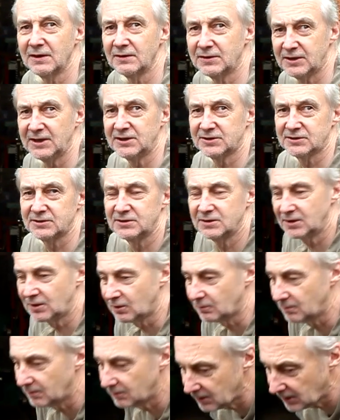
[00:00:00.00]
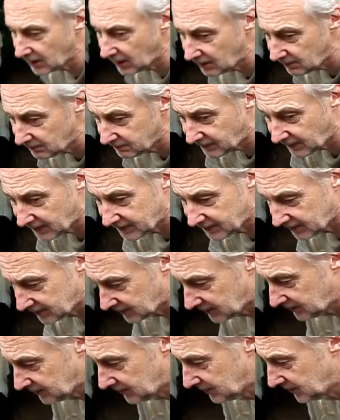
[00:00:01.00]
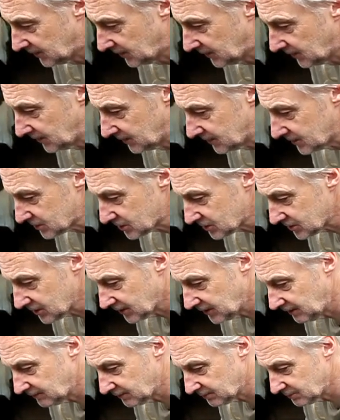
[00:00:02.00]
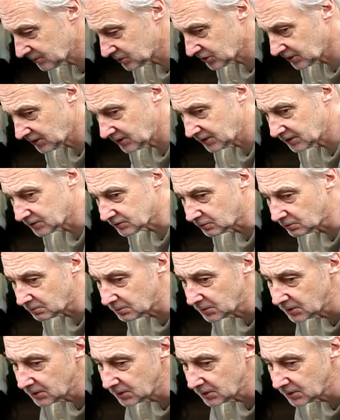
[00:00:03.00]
A decent, you know. Well, I'll find a little sleeve and machine it up.